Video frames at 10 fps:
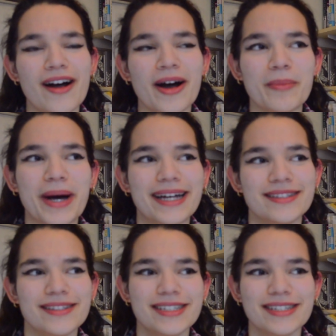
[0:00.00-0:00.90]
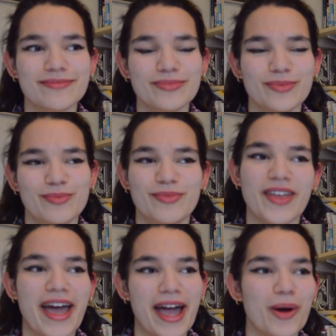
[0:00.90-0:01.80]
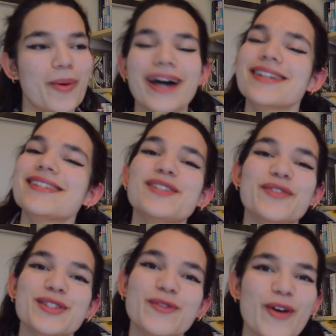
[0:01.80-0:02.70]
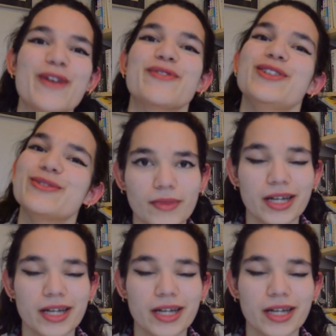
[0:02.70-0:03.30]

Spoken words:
and their quest for survival.